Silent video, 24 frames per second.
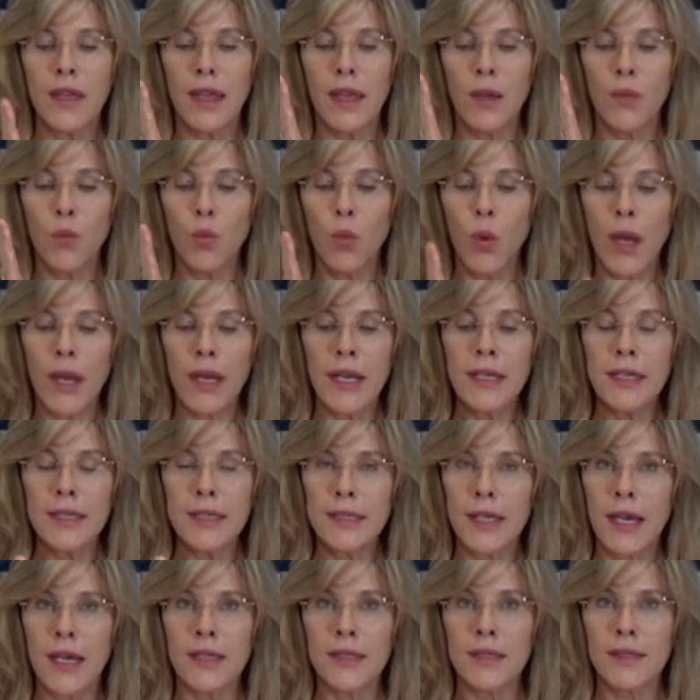And when it
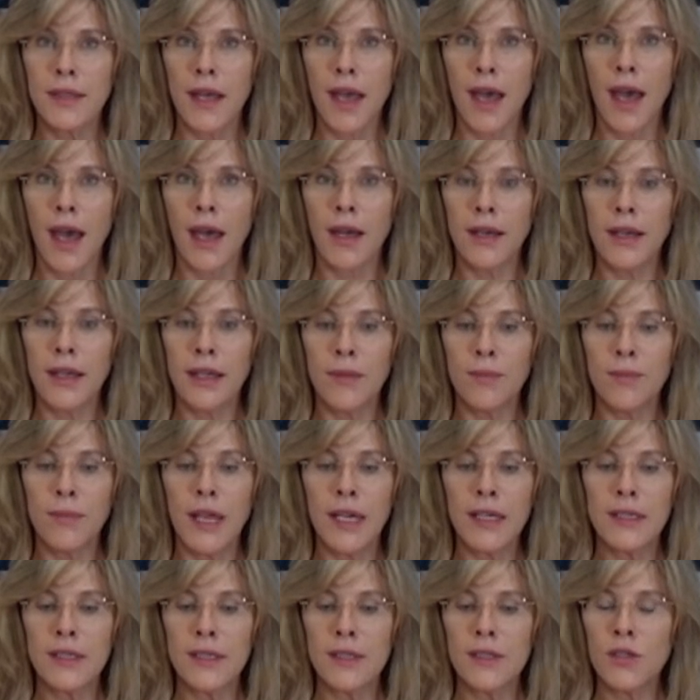does that, it
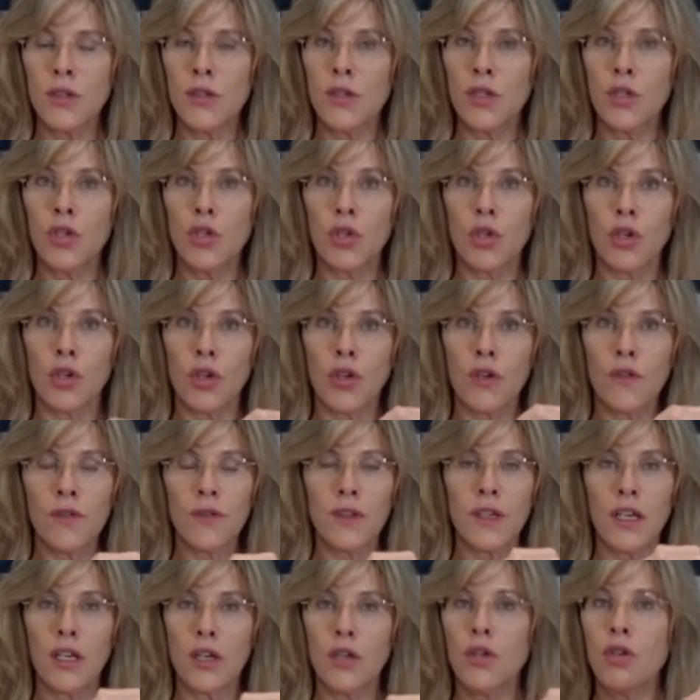makes it so the nerve
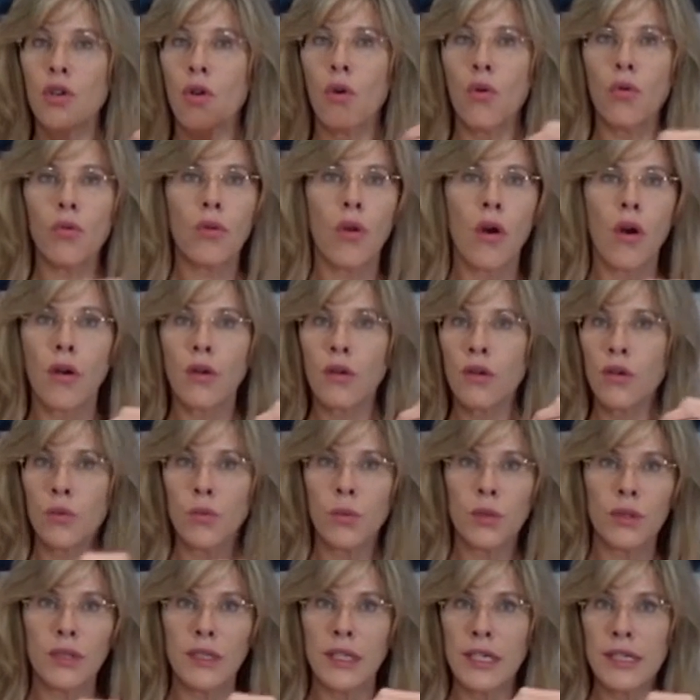can no longer
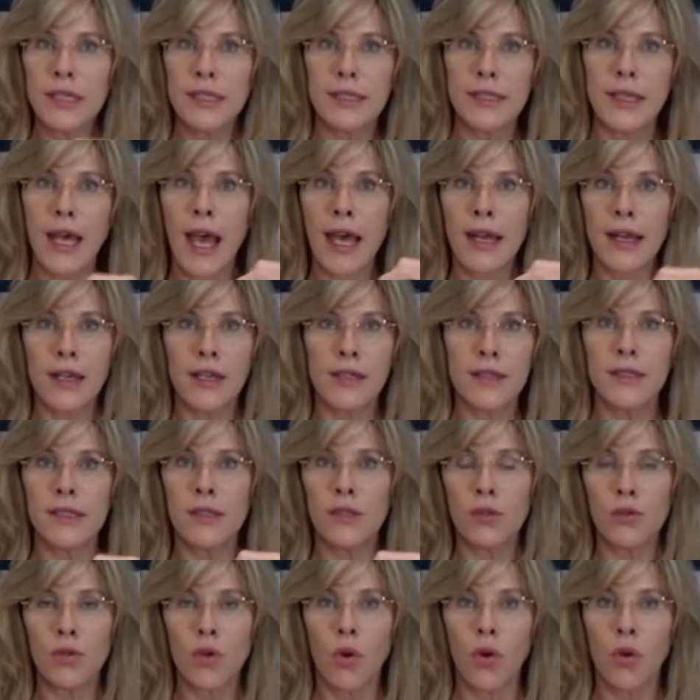release that
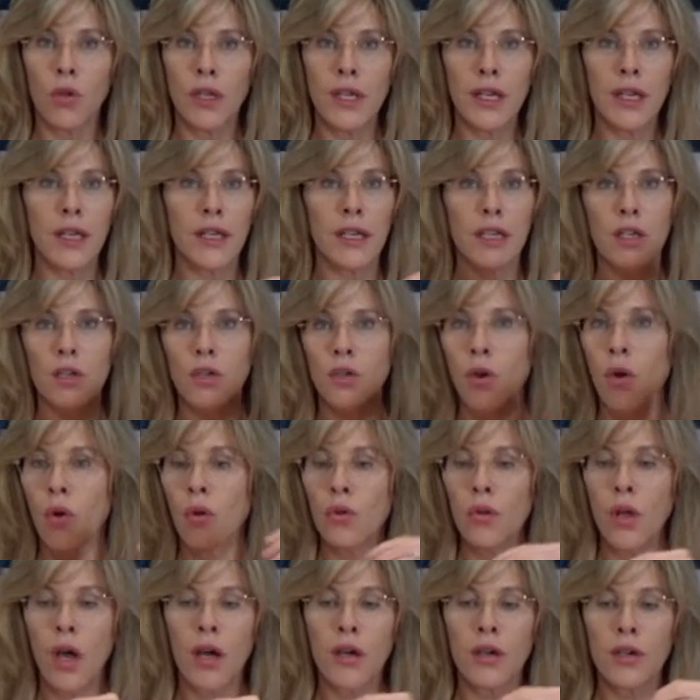acetylcholine. It can no
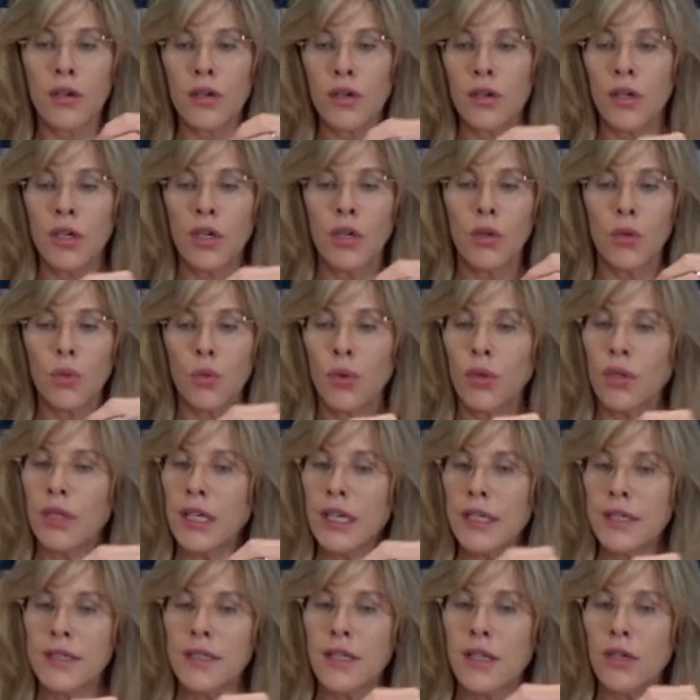longer
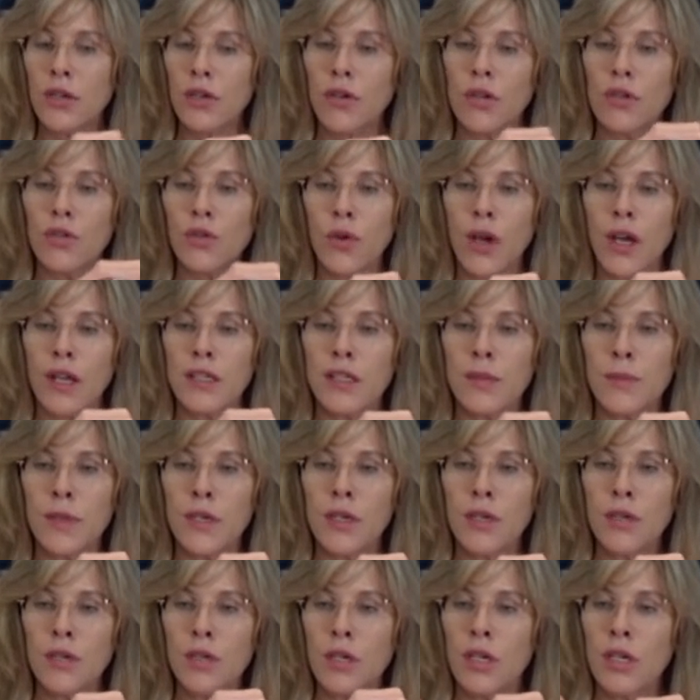release the
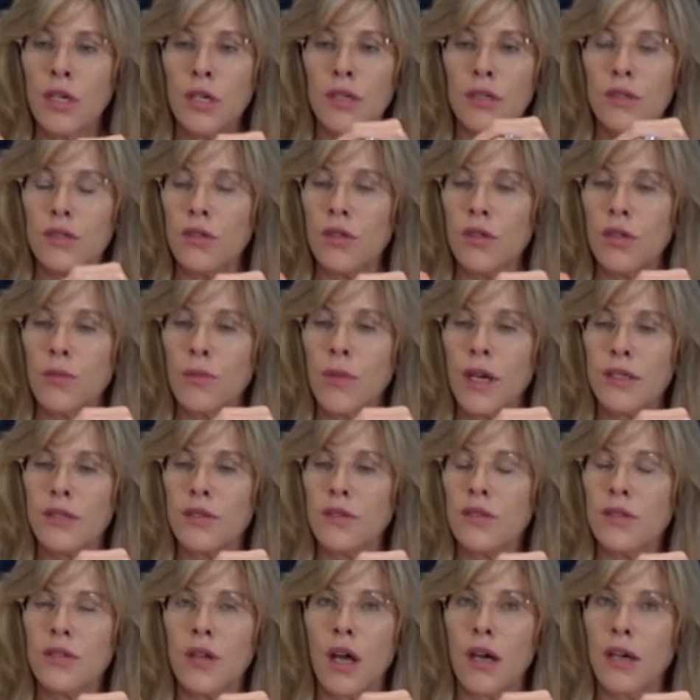neurotransmitter, so the
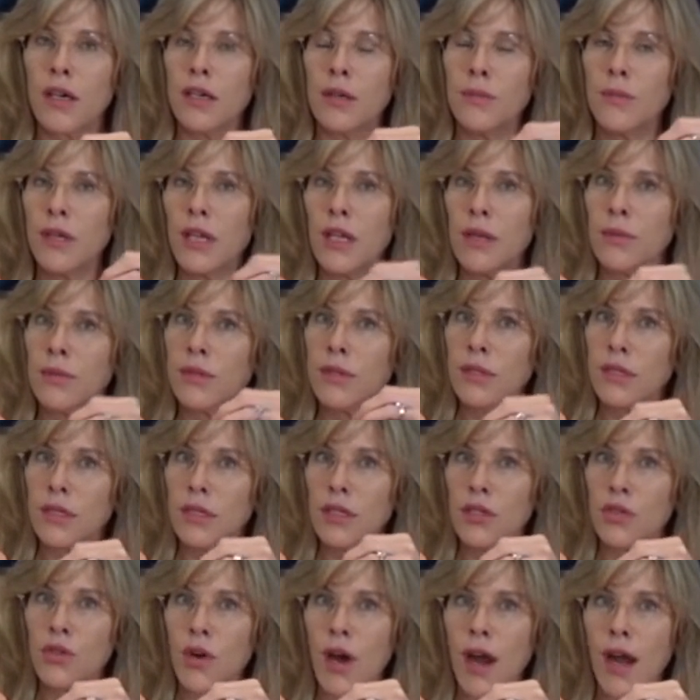muscle's not going to be able to
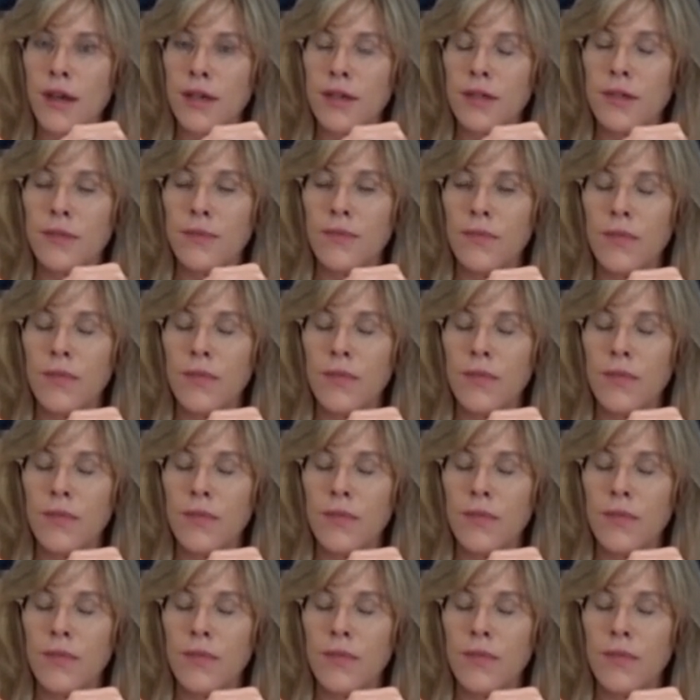contract.